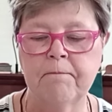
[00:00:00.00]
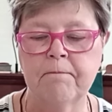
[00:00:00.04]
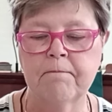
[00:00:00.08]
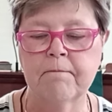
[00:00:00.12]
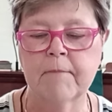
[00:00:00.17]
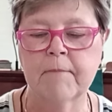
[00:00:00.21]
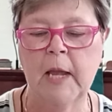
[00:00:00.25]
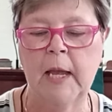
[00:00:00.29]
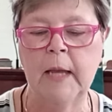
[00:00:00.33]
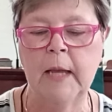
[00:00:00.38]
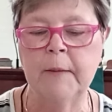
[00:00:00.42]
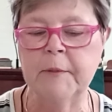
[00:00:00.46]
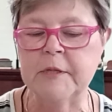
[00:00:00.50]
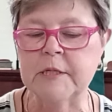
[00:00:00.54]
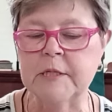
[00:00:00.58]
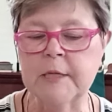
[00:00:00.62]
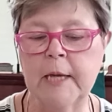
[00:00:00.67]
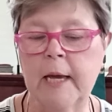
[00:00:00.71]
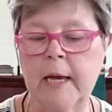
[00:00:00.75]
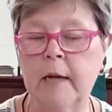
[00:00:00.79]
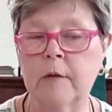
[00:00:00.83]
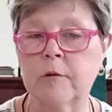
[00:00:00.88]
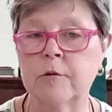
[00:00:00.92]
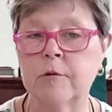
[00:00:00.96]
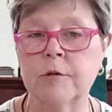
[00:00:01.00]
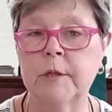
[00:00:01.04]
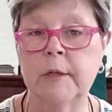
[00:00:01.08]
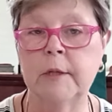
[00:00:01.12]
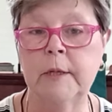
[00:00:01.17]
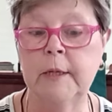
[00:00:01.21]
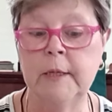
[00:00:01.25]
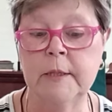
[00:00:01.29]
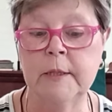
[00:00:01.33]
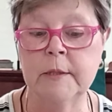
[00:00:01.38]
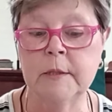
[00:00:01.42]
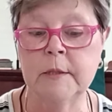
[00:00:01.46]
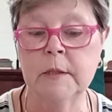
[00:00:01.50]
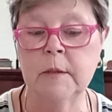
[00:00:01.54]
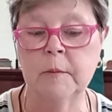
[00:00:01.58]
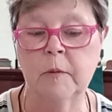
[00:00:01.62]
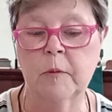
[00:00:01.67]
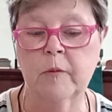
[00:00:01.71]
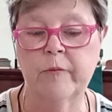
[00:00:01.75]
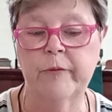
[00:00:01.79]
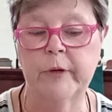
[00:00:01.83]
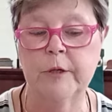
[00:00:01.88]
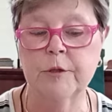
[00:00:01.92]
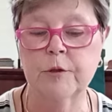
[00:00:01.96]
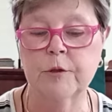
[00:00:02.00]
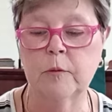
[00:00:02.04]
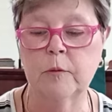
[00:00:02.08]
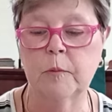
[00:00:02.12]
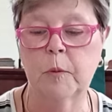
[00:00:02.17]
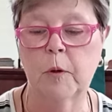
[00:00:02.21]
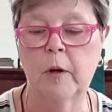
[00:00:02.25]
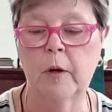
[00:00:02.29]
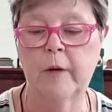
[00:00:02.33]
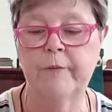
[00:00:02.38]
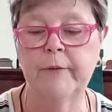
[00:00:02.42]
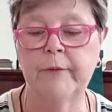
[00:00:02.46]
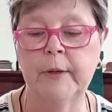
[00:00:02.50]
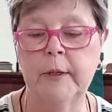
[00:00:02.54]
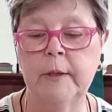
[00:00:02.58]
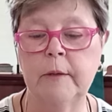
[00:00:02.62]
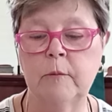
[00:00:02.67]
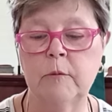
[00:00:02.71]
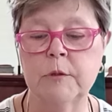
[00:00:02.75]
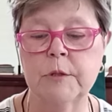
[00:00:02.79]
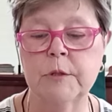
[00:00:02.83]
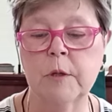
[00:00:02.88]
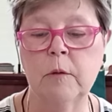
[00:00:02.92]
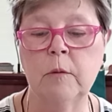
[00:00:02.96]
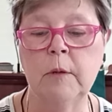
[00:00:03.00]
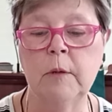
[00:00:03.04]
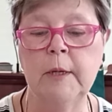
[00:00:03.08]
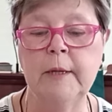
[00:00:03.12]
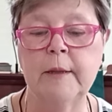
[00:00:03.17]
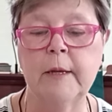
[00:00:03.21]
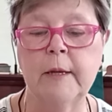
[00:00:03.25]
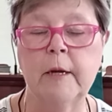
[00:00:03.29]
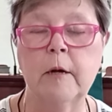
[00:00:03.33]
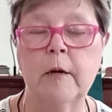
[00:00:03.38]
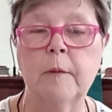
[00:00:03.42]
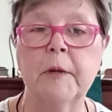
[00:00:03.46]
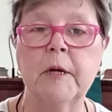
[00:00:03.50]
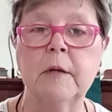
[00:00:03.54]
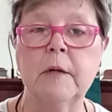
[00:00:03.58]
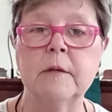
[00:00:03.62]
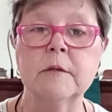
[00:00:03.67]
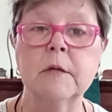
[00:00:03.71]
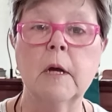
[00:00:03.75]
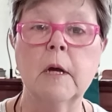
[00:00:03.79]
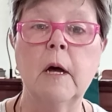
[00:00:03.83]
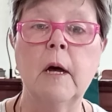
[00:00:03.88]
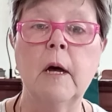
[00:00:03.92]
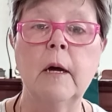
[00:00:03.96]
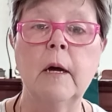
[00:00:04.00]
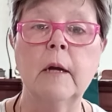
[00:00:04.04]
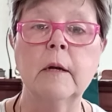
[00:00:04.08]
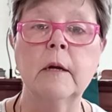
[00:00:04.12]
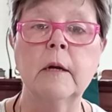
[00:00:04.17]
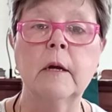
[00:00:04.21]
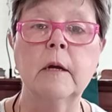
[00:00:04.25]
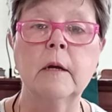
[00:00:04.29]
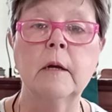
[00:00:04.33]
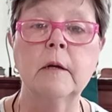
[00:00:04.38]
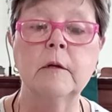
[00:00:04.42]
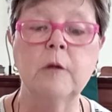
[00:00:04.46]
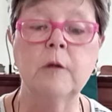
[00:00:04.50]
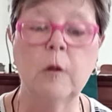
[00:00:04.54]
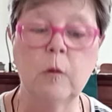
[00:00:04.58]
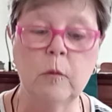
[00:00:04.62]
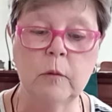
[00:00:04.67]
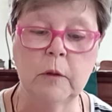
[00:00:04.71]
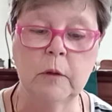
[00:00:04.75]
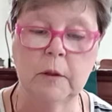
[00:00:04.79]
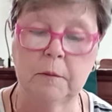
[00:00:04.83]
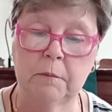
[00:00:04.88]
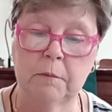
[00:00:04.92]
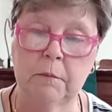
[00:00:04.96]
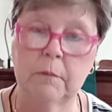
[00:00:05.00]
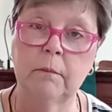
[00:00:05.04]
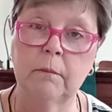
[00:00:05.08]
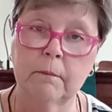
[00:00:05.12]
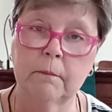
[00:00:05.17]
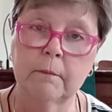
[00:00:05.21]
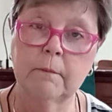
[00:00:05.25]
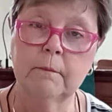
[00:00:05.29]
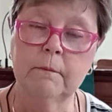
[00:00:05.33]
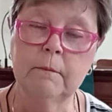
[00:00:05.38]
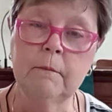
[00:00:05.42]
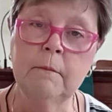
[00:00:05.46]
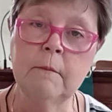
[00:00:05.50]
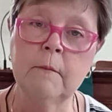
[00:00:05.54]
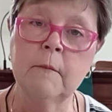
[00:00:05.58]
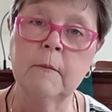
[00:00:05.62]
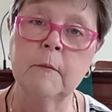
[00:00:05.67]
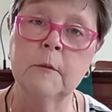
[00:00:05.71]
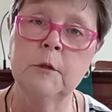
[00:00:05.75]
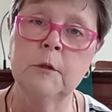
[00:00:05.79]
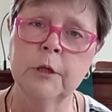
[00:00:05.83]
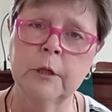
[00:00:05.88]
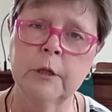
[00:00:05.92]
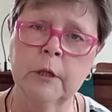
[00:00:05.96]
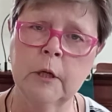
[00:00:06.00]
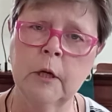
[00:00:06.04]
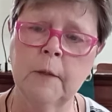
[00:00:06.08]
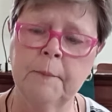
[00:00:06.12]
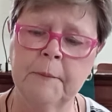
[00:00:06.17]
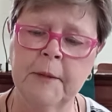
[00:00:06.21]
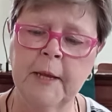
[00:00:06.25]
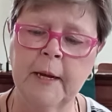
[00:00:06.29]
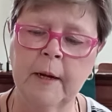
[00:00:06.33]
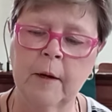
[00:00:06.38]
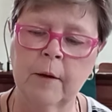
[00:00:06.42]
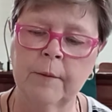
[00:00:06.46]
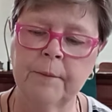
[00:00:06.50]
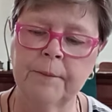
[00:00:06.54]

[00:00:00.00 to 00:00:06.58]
Amos counters that he isn't a professional prophet and was only there because God told him to come there.